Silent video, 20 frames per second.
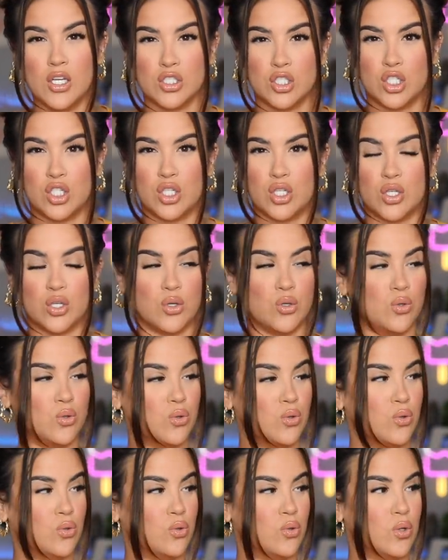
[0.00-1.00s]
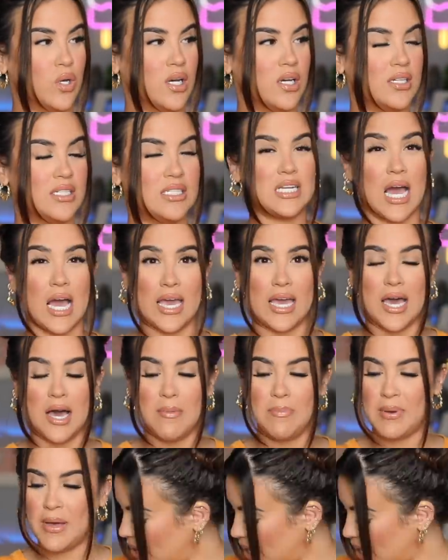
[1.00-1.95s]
to tie up.